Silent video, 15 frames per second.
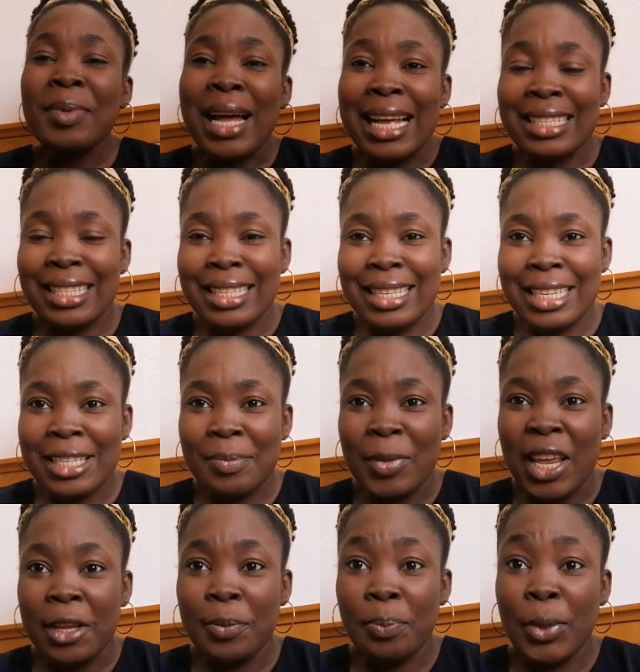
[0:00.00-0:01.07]
as the
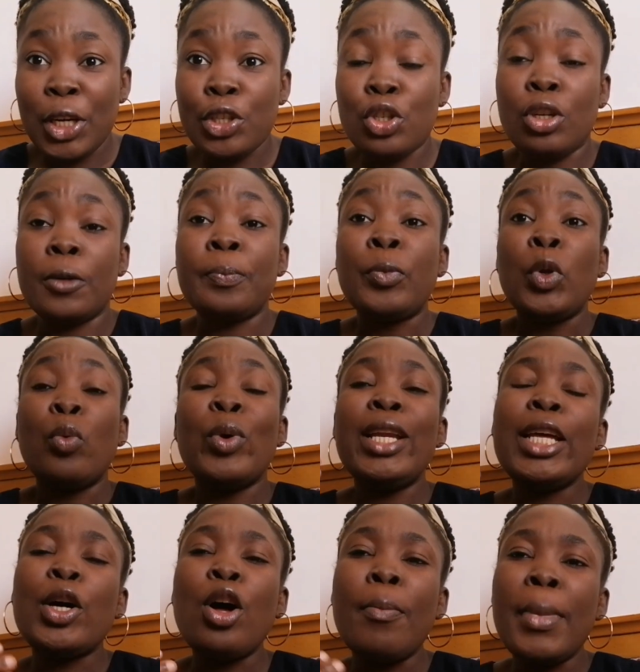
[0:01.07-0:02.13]
display picture, will
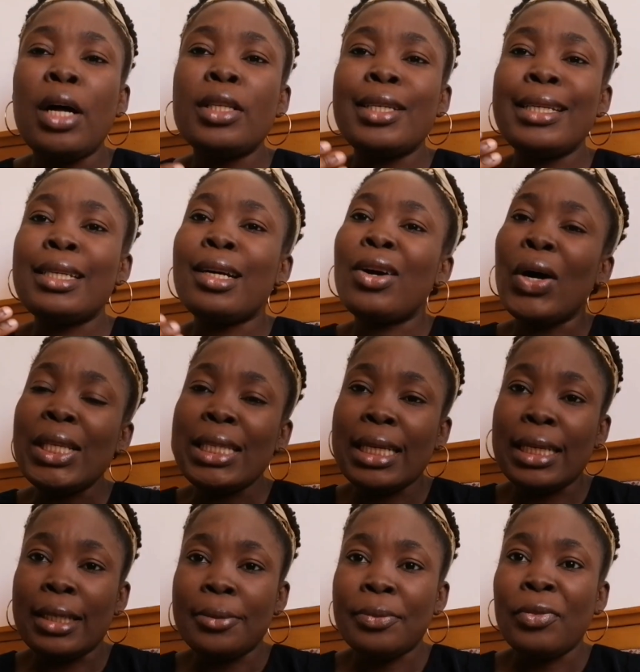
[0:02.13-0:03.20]
it come out in
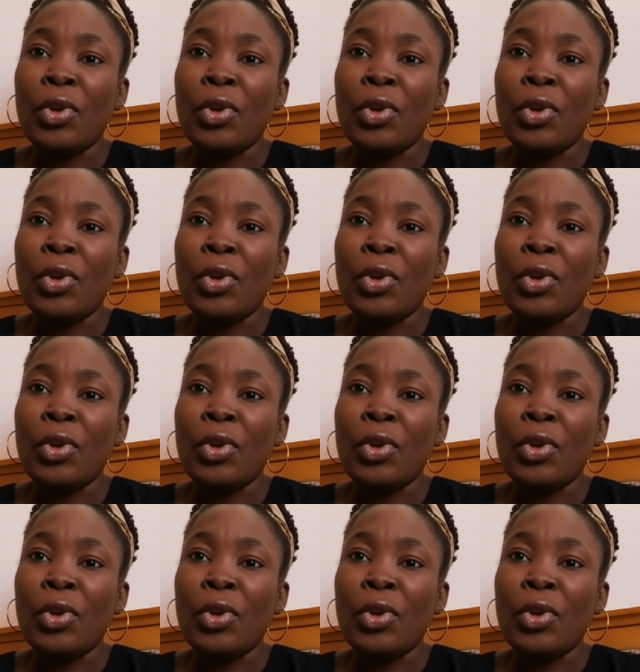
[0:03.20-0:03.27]
cotton?